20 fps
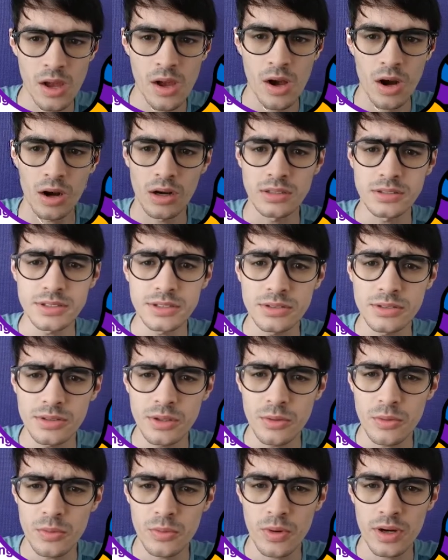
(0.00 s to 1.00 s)
Once you know
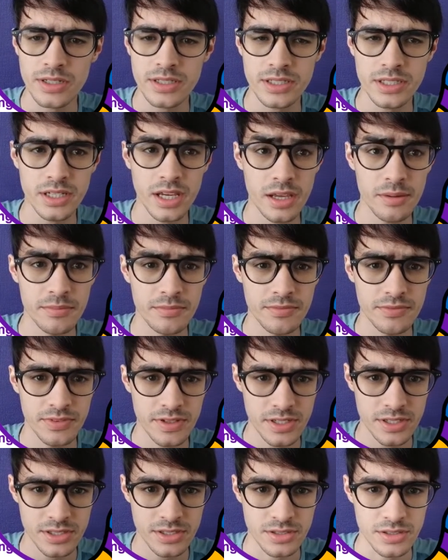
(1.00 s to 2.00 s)
what the game
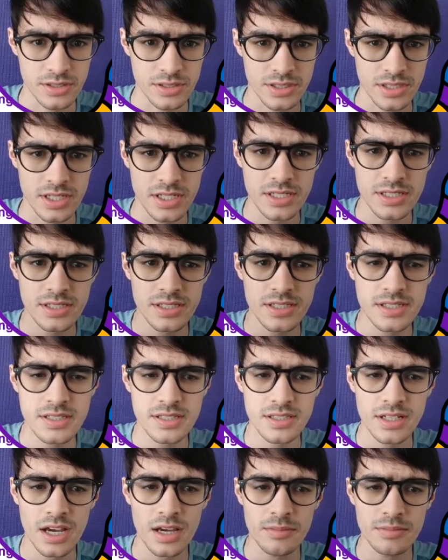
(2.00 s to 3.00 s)
features, it is
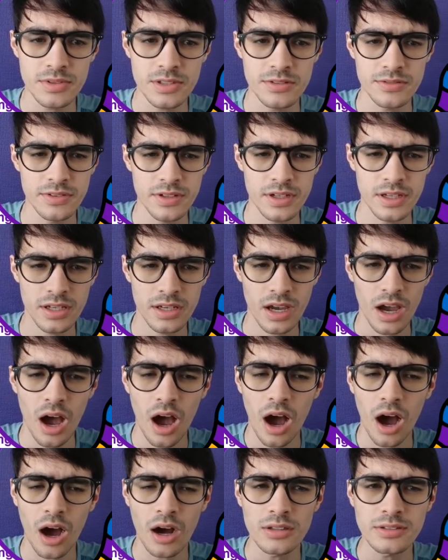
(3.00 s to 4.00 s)
time to think,
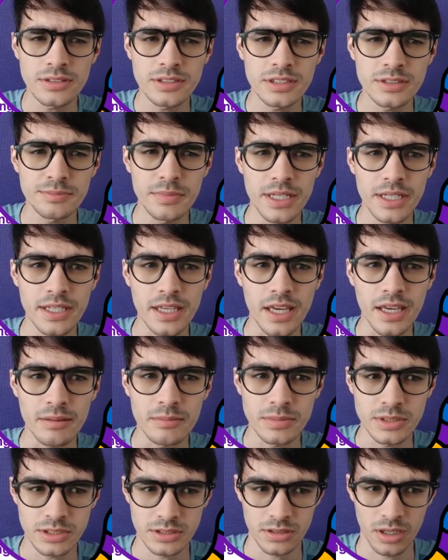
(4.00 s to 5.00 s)
how does my game
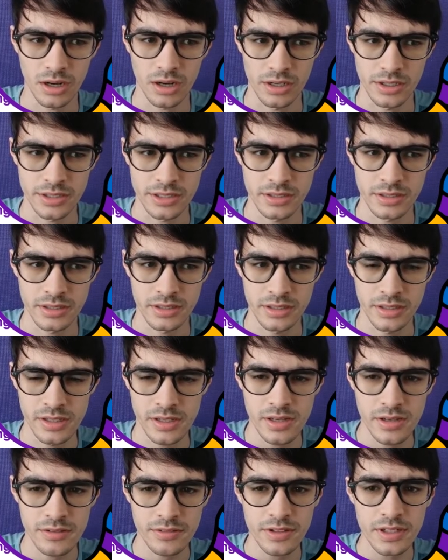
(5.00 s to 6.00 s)
start?
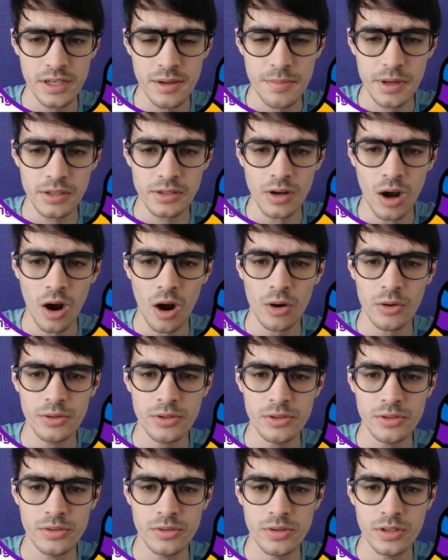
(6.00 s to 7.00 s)
Think about how
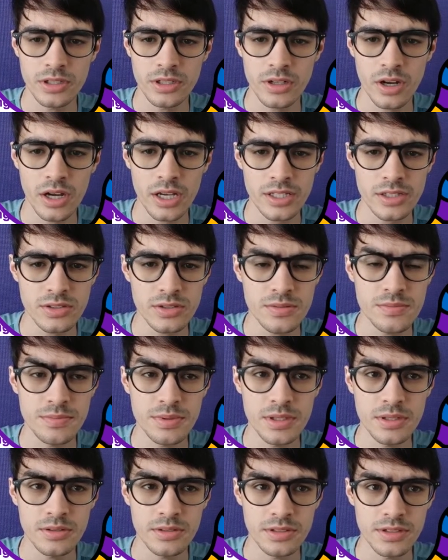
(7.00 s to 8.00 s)
you are going to
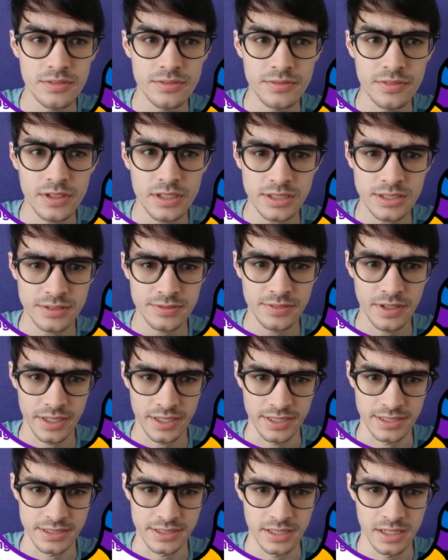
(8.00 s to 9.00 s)
build the first
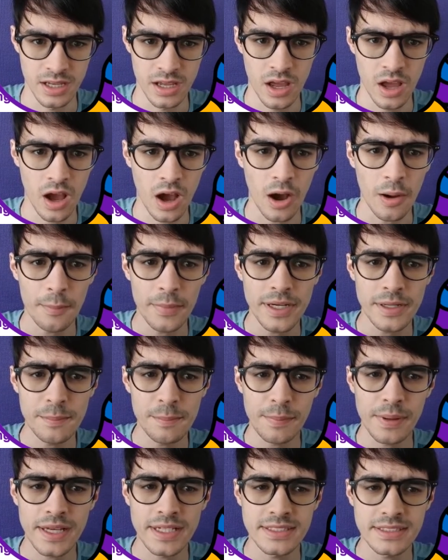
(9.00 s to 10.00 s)
phase. How many
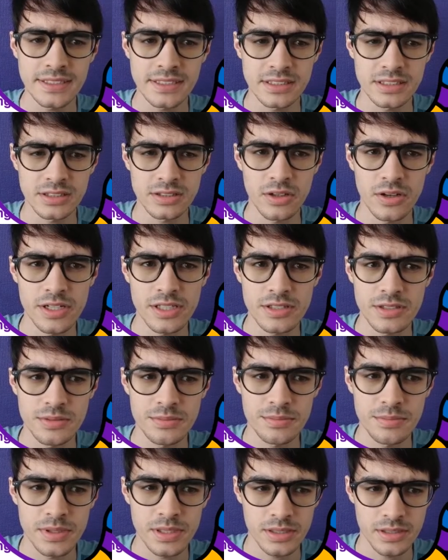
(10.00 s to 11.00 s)
places is going to
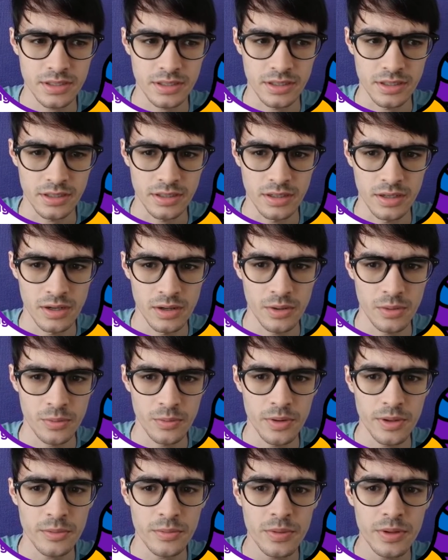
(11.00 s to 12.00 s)
be there?
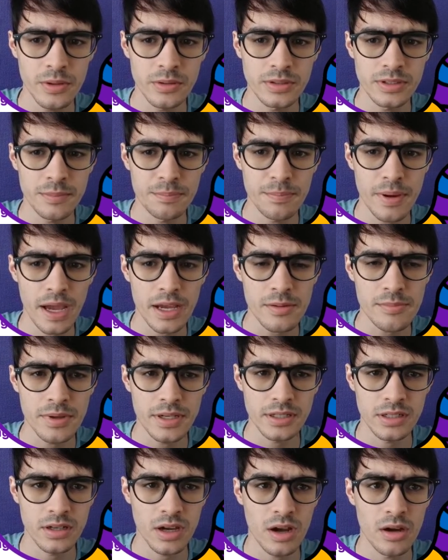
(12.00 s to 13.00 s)
Where will the
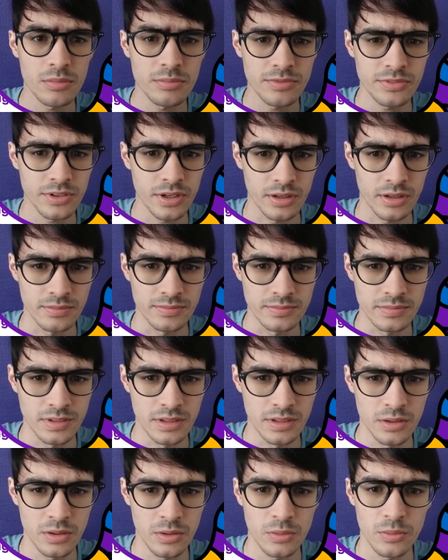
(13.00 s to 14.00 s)
Pac-Man come from?
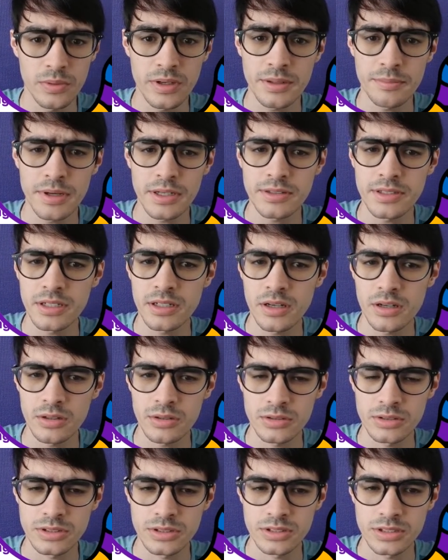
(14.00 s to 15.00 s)
What about the
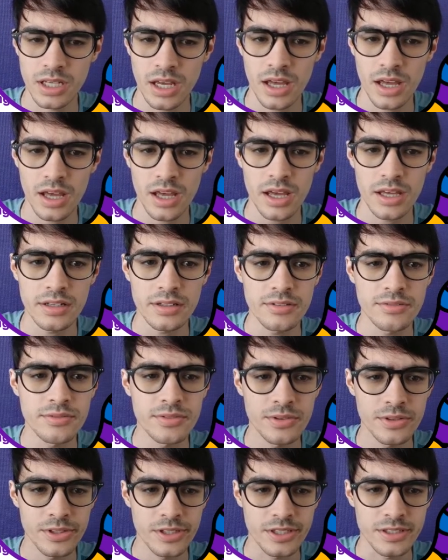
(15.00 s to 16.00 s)
ghosts and the
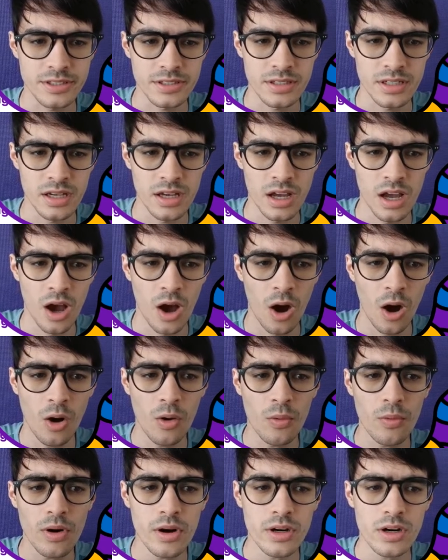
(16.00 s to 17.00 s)
fruits?
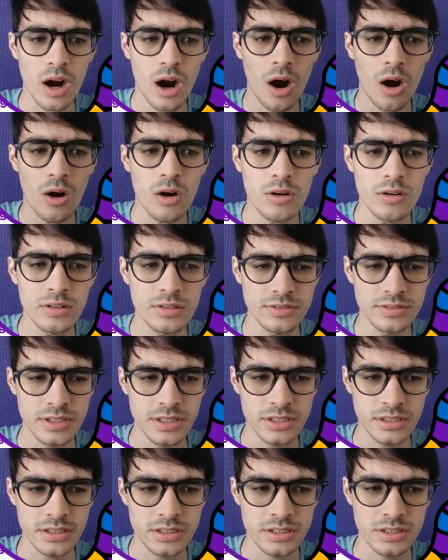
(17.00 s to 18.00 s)
How are all
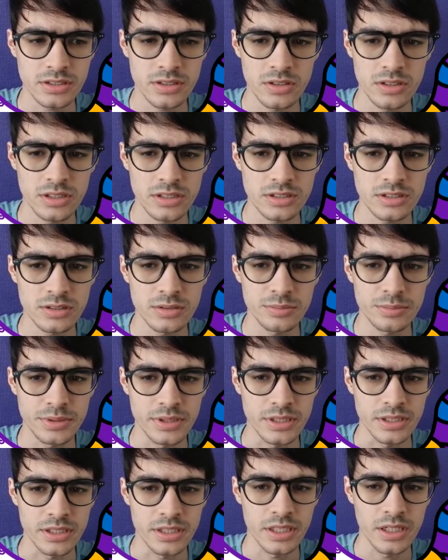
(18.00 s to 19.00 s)
things going to
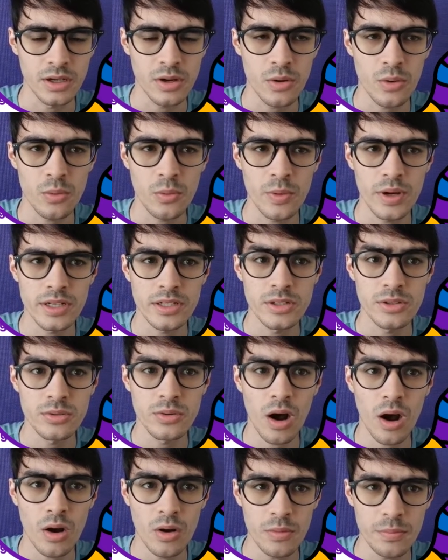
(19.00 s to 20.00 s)
be when
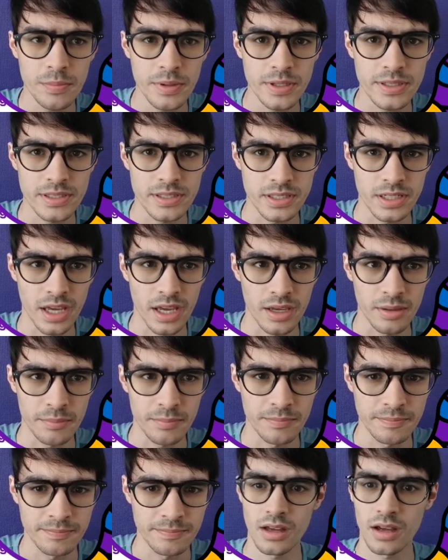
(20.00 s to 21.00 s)
you open the game?
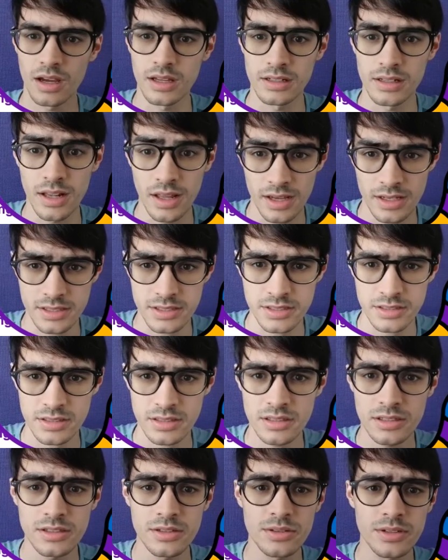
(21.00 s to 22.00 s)
At last,
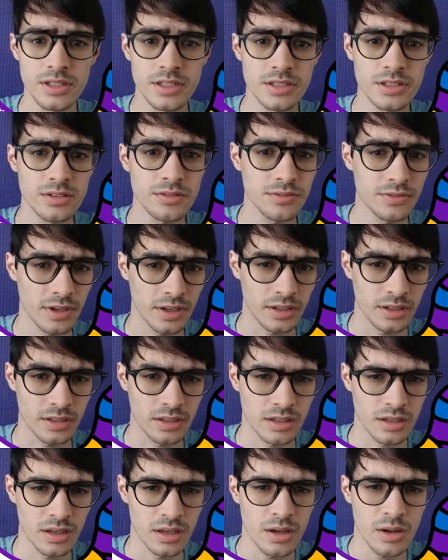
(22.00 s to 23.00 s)
you need to think,
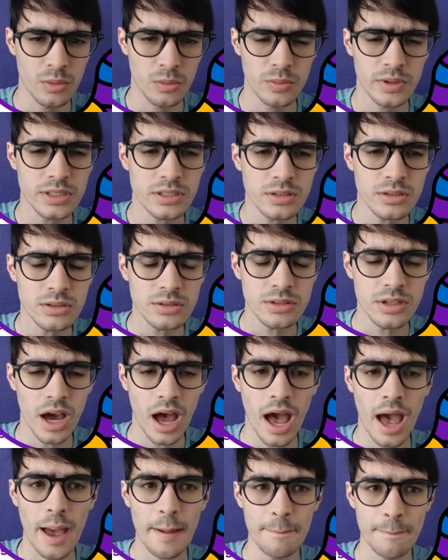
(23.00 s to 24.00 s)
what could
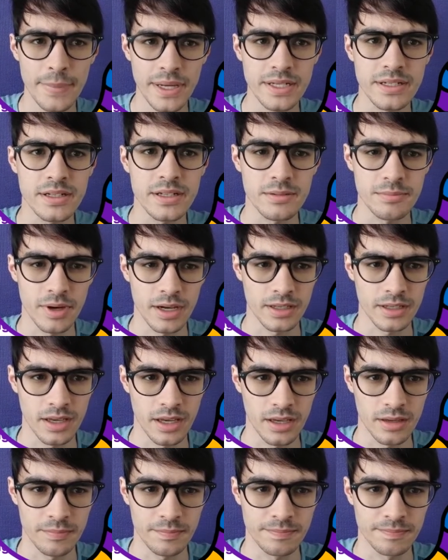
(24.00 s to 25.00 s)
happen in my
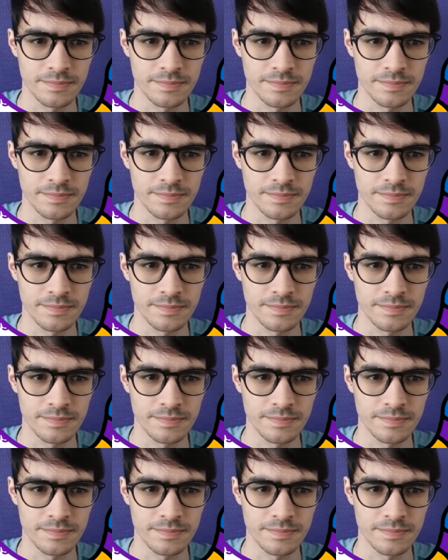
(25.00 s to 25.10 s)
game?